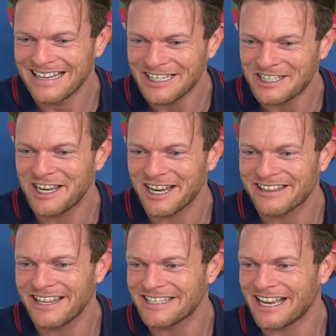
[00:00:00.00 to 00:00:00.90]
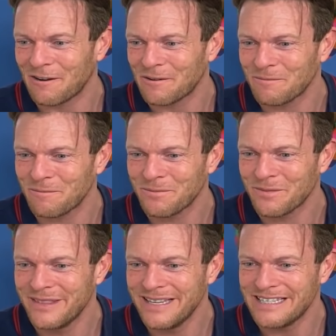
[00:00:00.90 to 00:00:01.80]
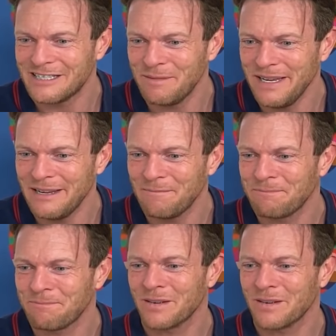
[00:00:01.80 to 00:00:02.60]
let's check this out. This is me